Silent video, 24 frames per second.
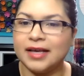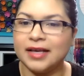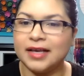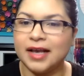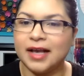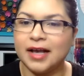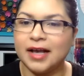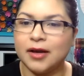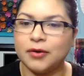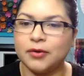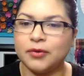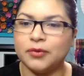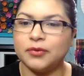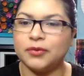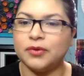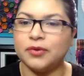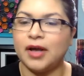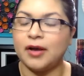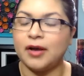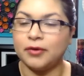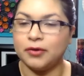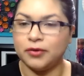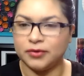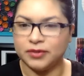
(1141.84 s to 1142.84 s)
how
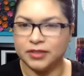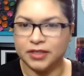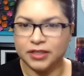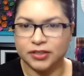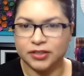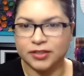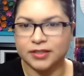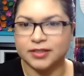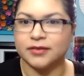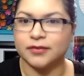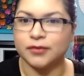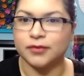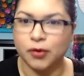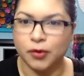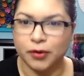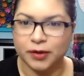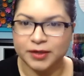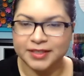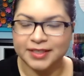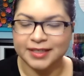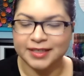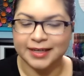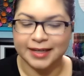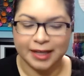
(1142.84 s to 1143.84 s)
you teach us, of
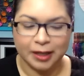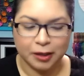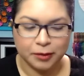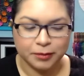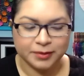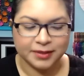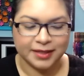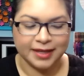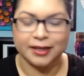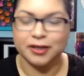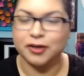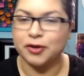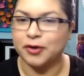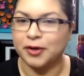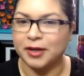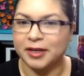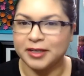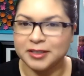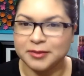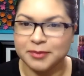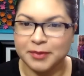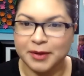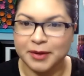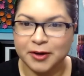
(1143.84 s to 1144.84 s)
course, and it helps that your
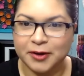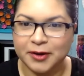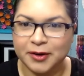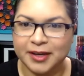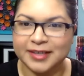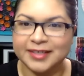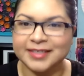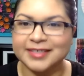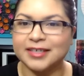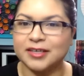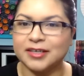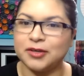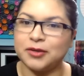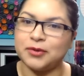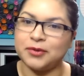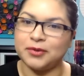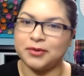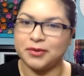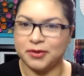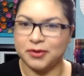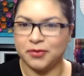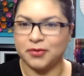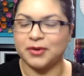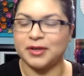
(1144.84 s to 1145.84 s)
experience.
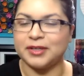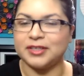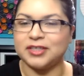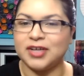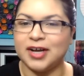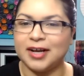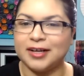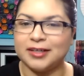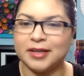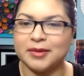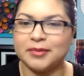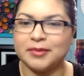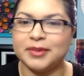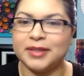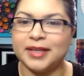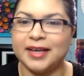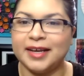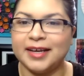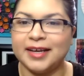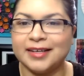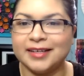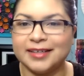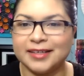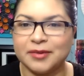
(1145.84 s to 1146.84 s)
You were a child that
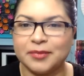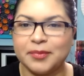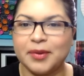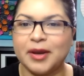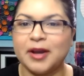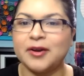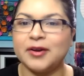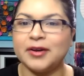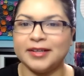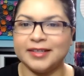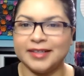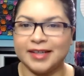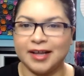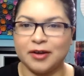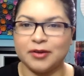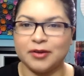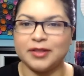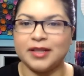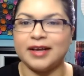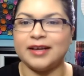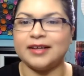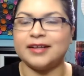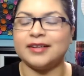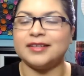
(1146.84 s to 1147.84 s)
played and a parent now
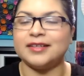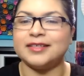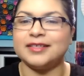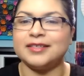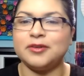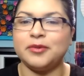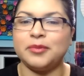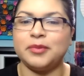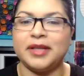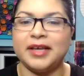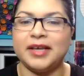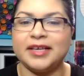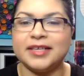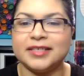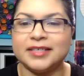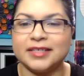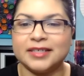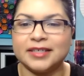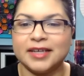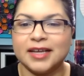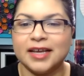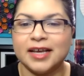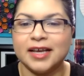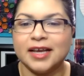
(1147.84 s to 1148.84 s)
that still plays,
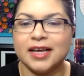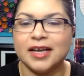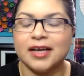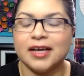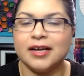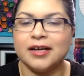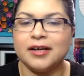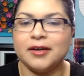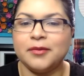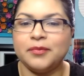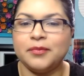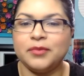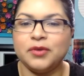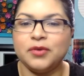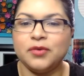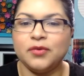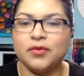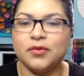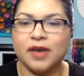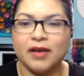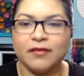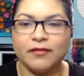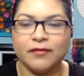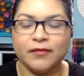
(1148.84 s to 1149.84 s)
and you
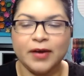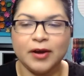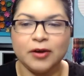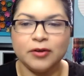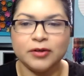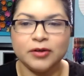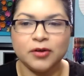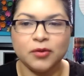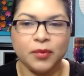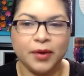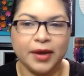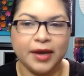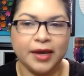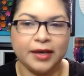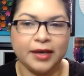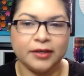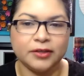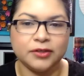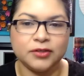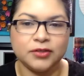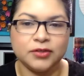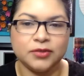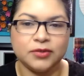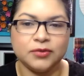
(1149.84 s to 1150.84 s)
have found a
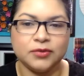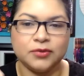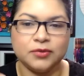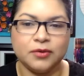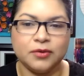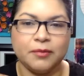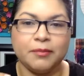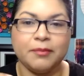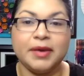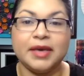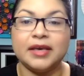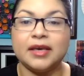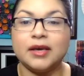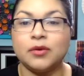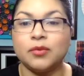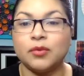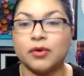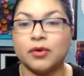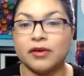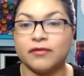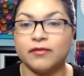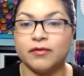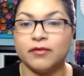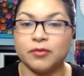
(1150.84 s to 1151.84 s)
way to make it
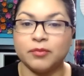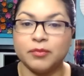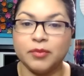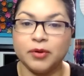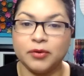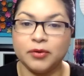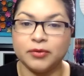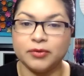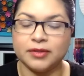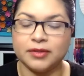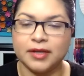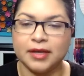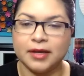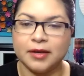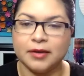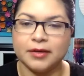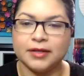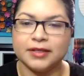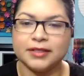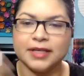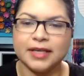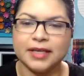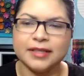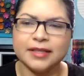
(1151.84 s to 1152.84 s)
work for both.
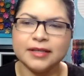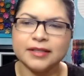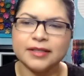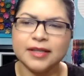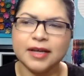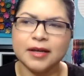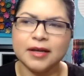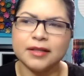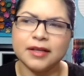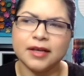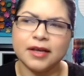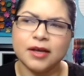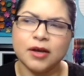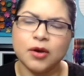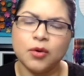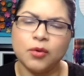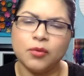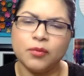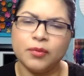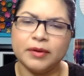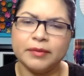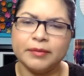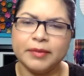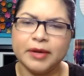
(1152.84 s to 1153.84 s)
Because I think that
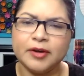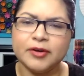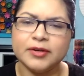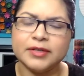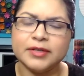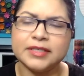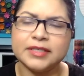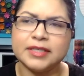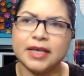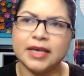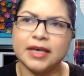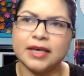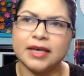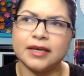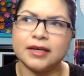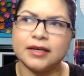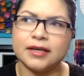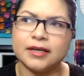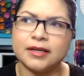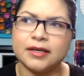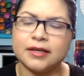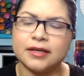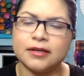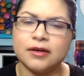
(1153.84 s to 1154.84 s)
when parents think,
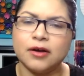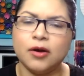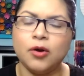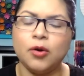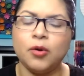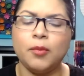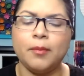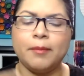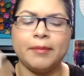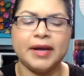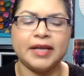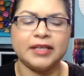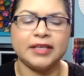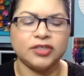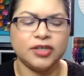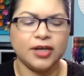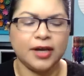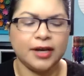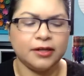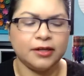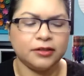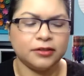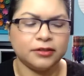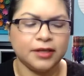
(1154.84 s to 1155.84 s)
"Oh, my
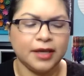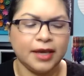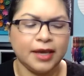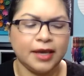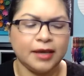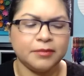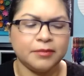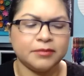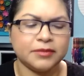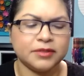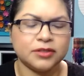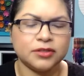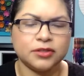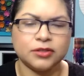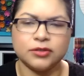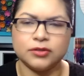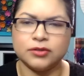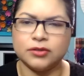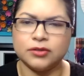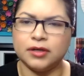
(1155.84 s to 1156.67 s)
child games